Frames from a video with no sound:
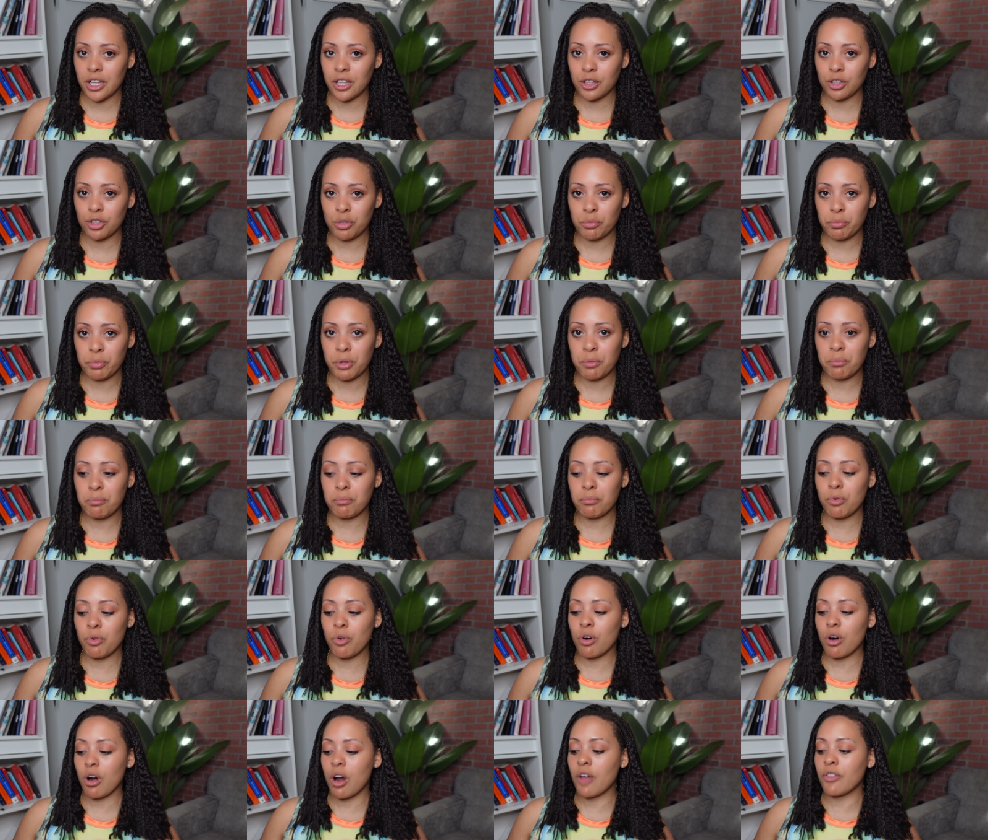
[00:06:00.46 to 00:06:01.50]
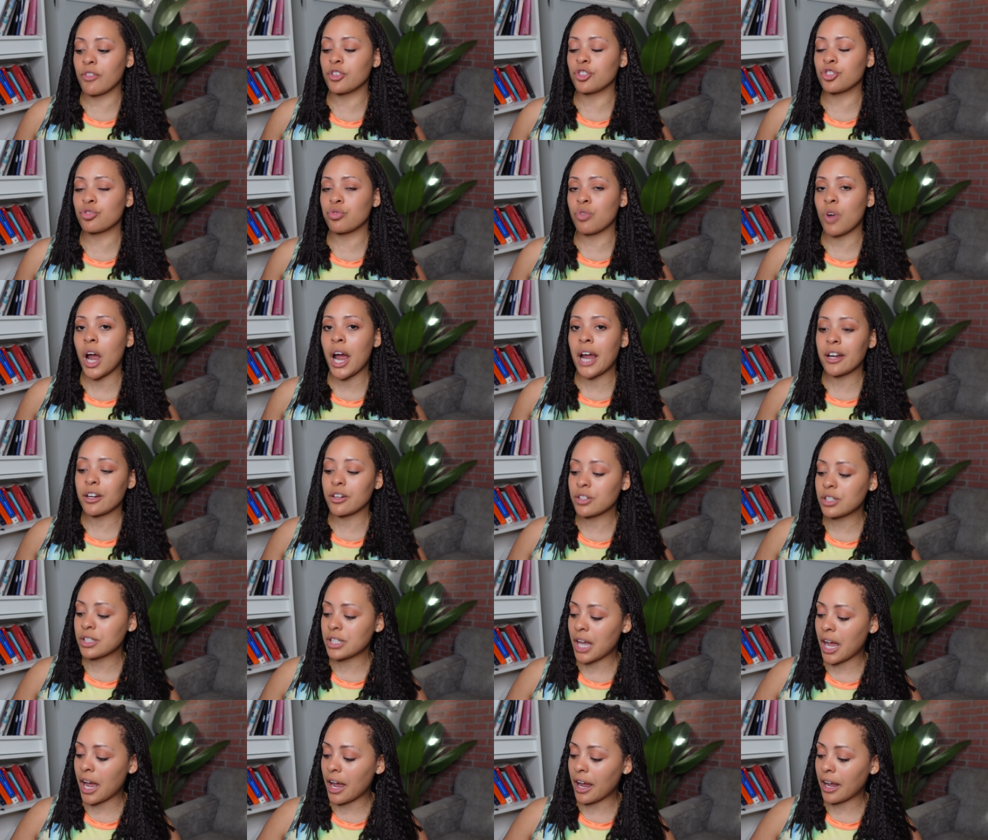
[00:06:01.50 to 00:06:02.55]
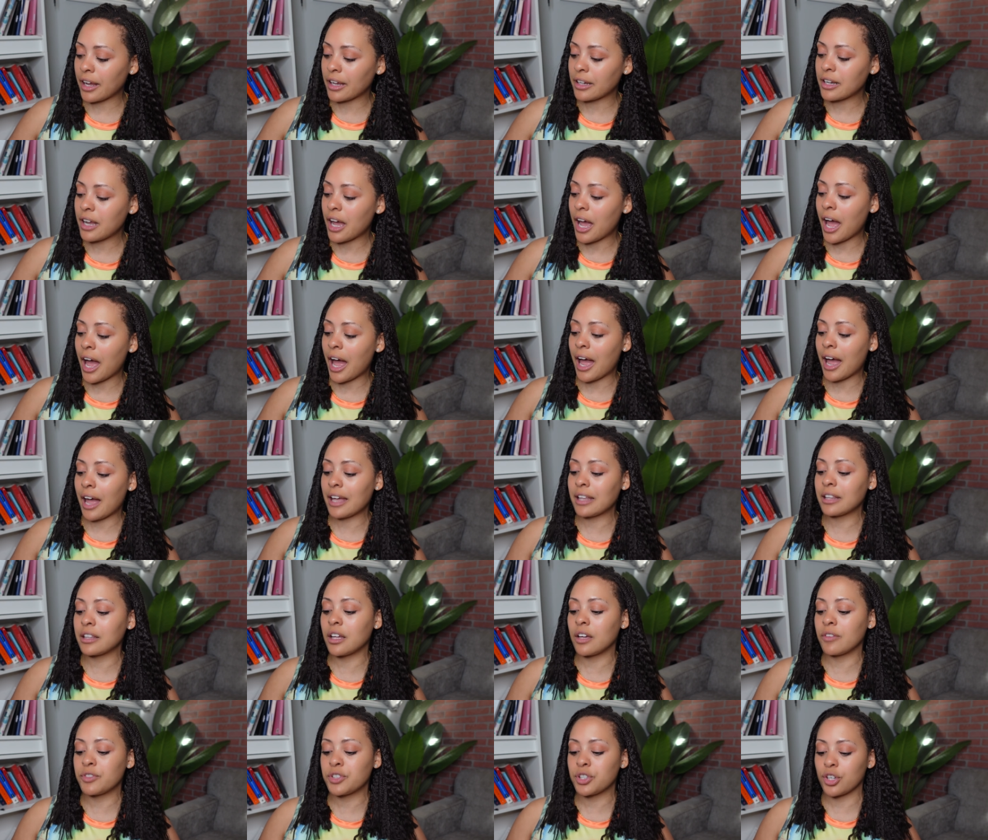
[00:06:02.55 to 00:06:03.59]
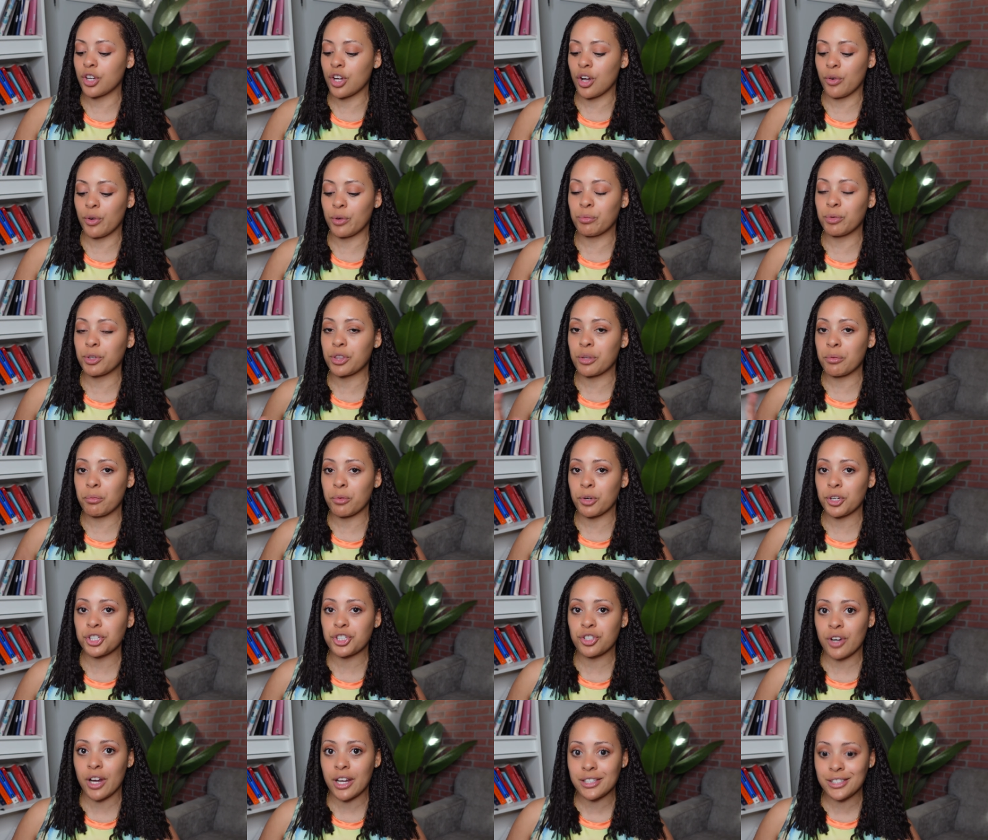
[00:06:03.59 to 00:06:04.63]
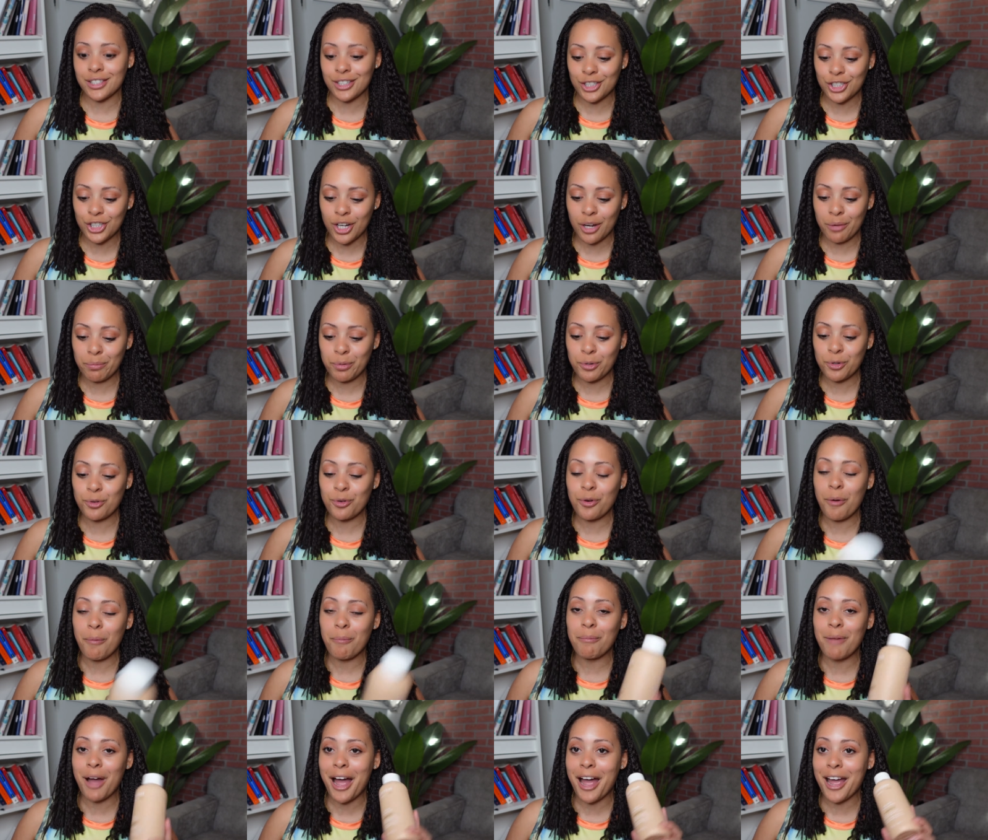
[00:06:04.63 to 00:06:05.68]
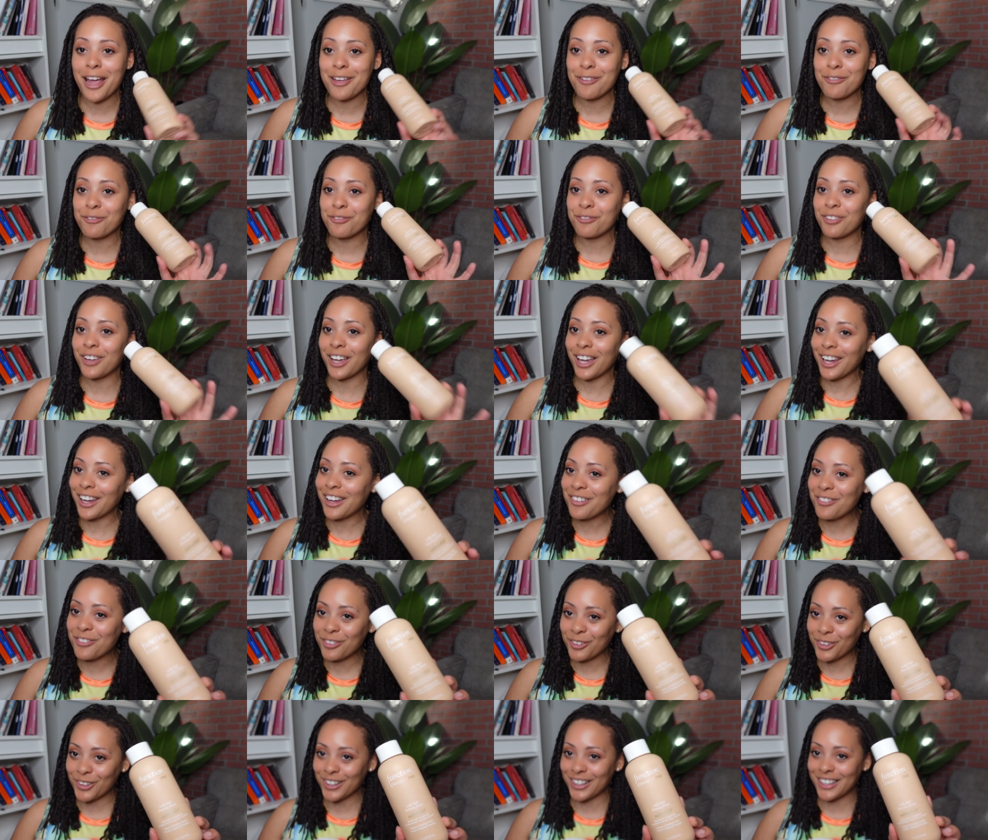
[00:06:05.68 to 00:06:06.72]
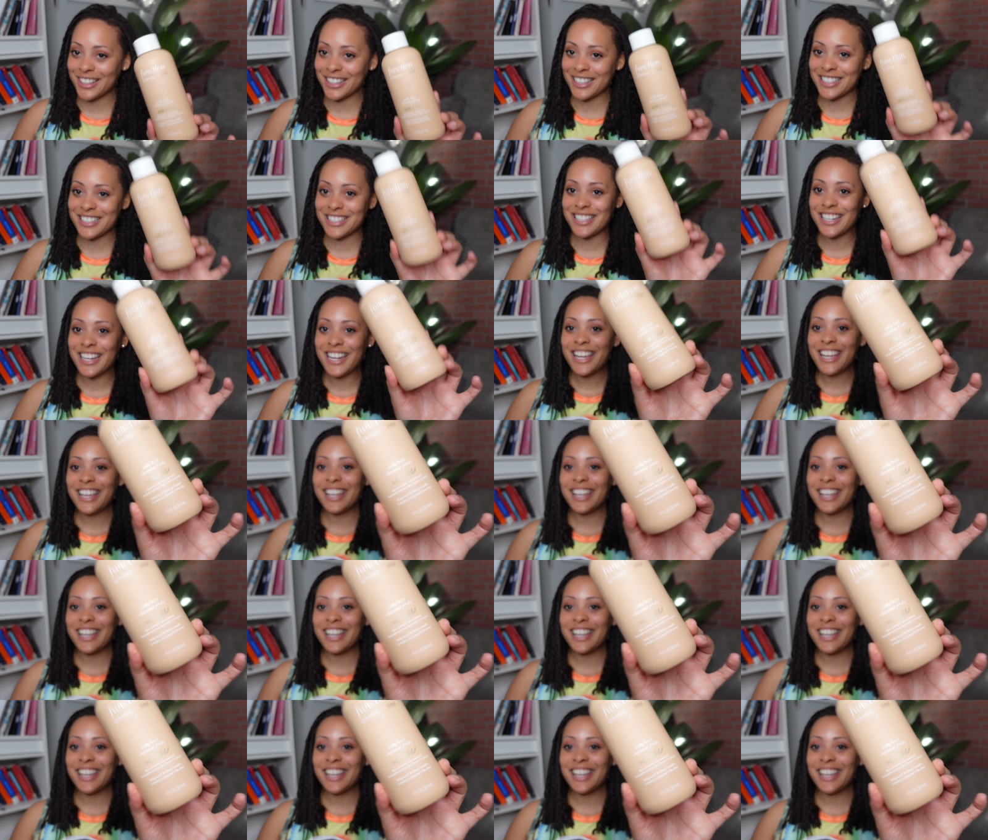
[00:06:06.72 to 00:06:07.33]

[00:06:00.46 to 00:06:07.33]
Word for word: a little bit more on the drier side, I love to go in with a moisturizing shampoo. My favorite